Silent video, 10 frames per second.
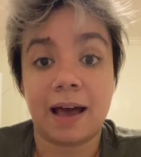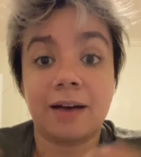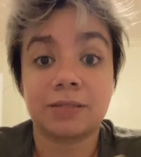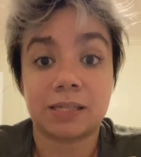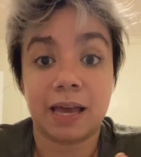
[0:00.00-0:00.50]

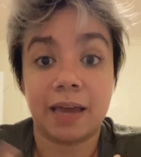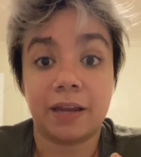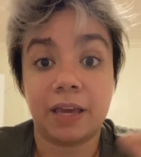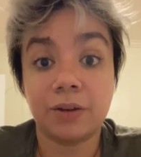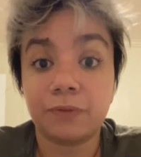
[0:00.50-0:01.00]
outside
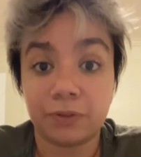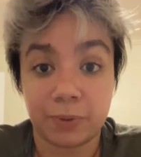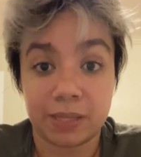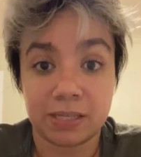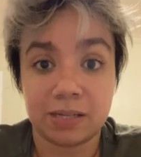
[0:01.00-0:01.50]

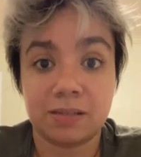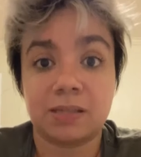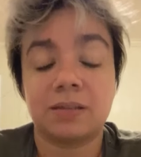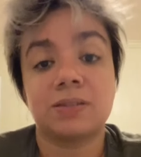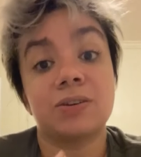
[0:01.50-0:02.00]
influences.
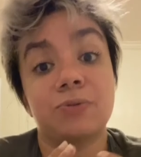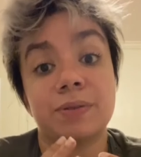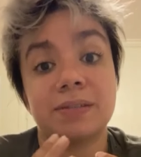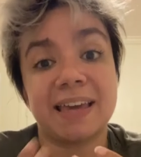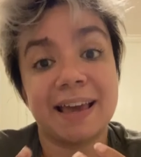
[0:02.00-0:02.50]
So
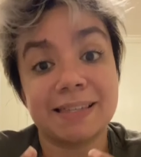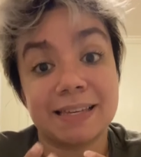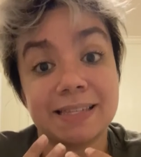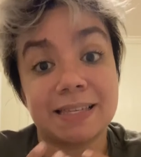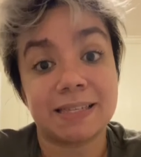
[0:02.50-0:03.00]
with dance,
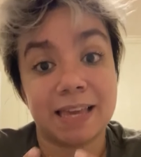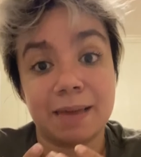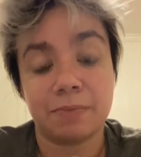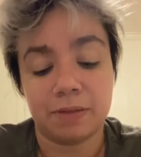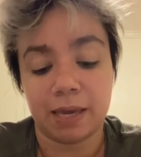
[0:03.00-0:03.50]
it's the
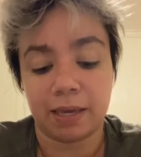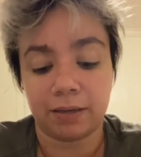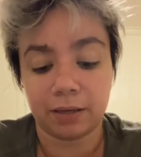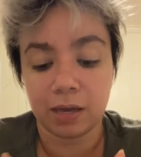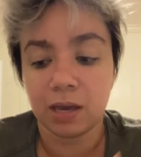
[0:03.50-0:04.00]
same
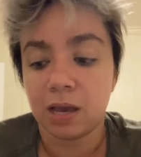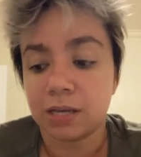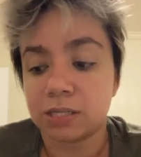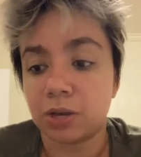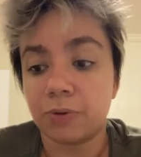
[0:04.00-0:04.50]
thing.
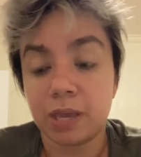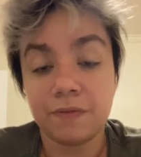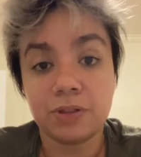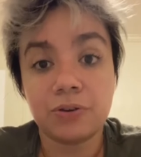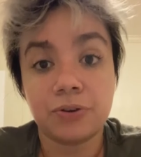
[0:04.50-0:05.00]
So
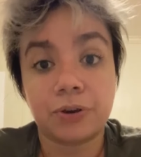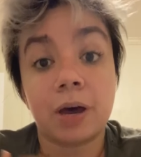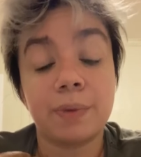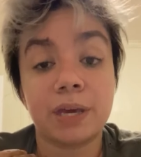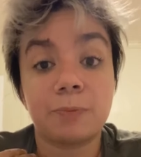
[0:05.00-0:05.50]
even though you're
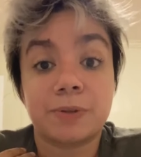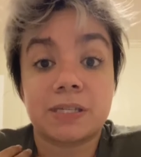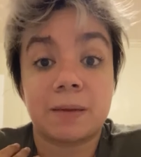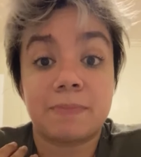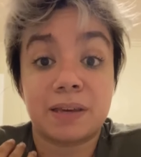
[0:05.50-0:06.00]
coming up with
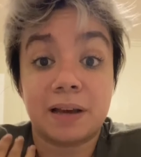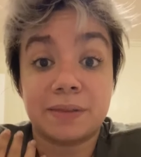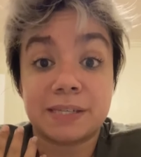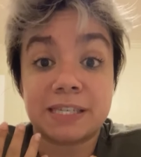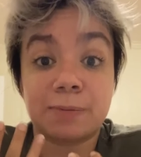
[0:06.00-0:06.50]
something on
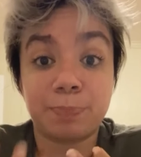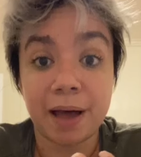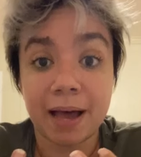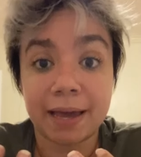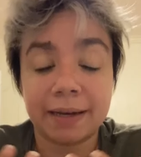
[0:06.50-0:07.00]
the
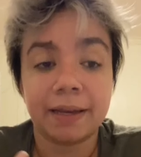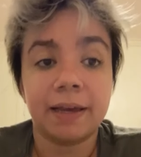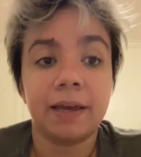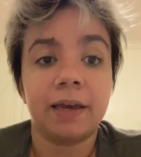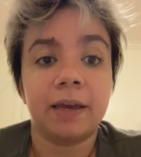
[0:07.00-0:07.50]
spot,
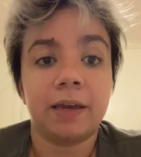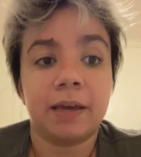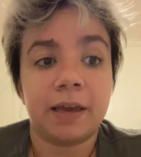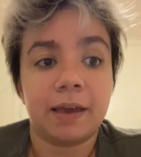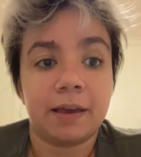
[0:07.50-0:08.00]

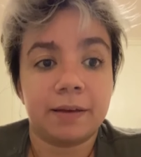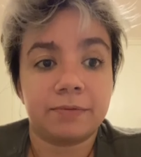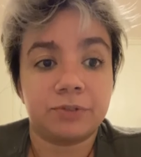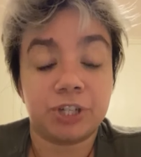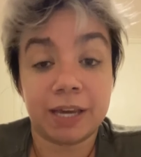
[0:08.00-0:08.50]

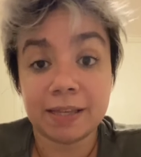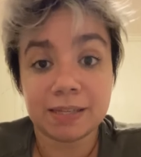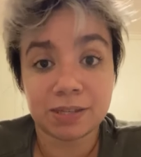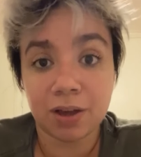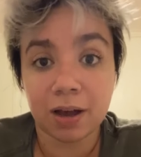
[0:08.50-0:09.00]

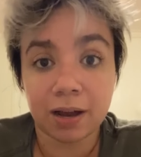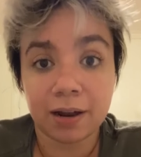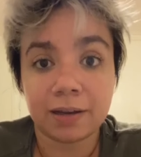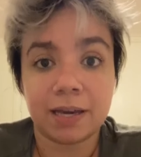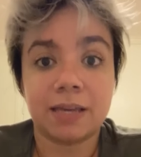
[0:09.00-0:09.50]
chances
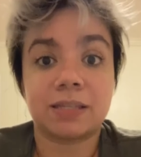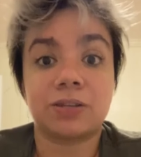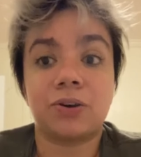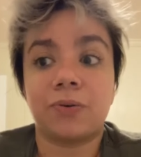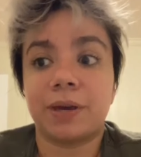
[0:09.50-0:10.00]
are it's
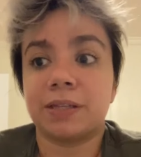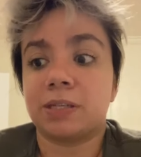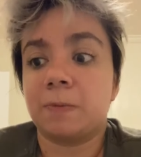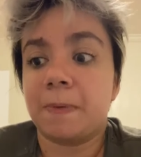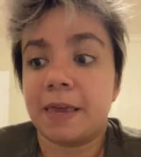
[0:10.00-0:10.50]
going
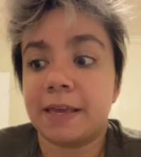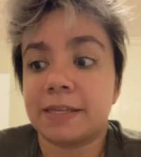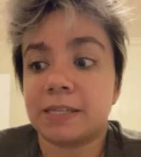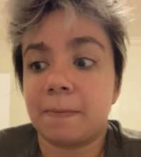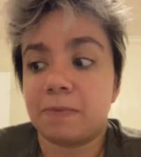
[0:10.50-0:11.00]
to be
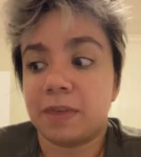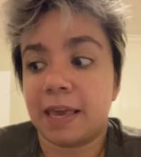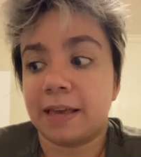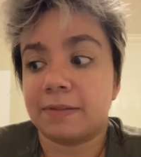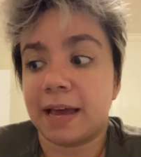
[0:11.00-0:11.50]

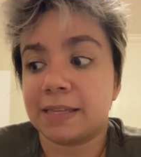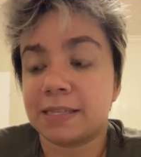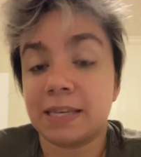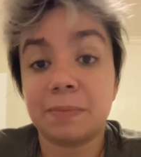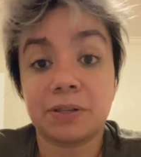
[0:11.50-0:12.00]
something that's
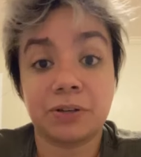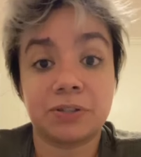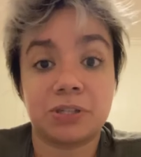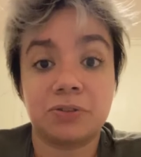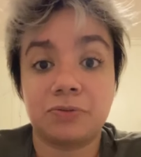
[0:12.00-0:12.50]
similar
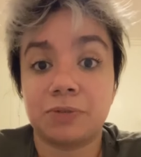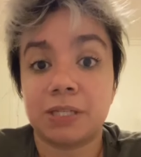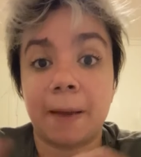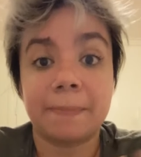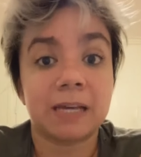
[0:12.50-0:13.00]
to
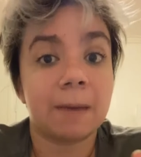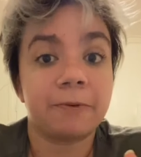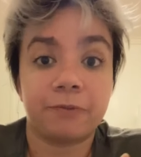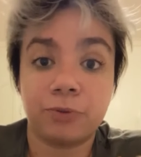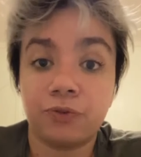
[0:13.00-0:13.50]
some type
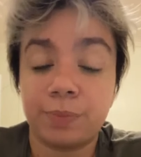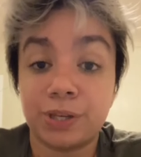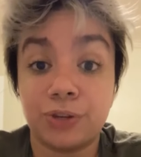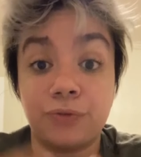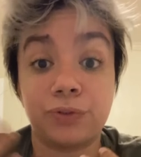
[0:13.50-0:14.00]
of
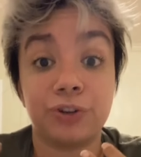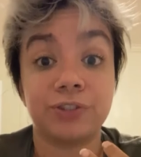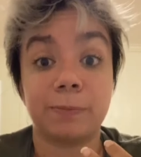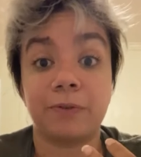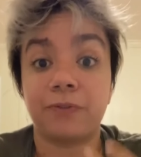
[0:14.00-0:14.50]
movement you've
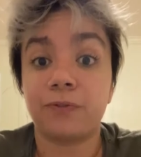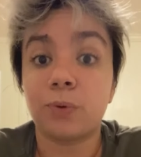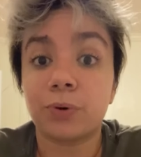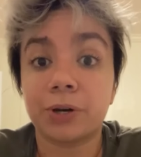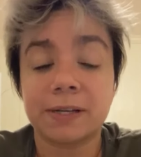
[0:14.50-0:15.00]
learned
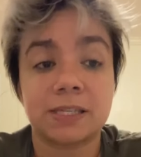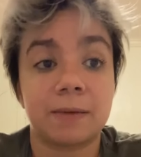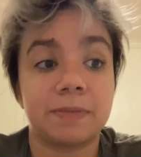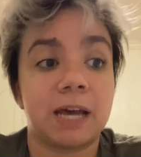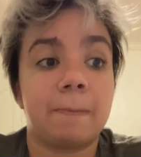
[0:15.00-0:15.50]
before,
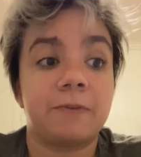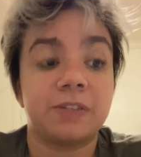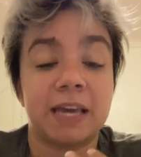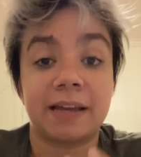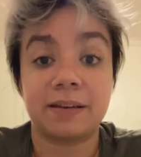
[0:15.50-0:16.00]
some type of
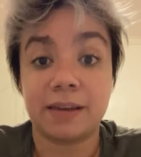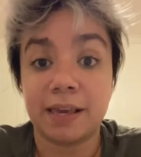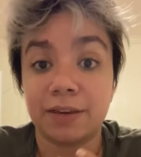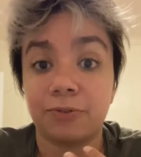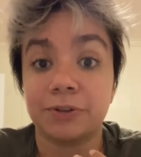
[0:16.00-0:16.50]

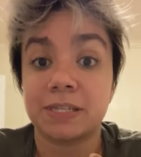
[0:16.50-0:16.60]
technique or